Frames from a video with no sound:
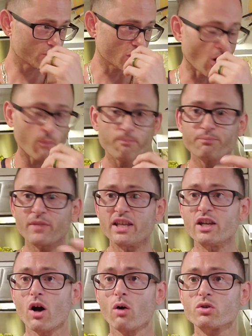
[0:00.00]
So
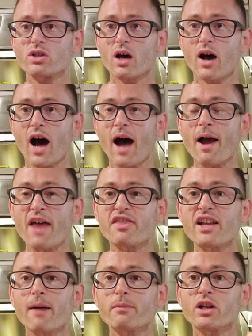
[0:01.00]
he goes, I, I
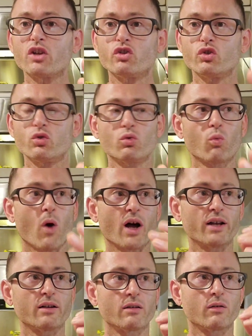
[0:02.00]
think I'm going to do
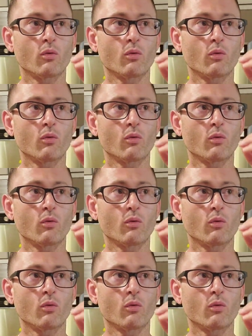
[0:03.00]
what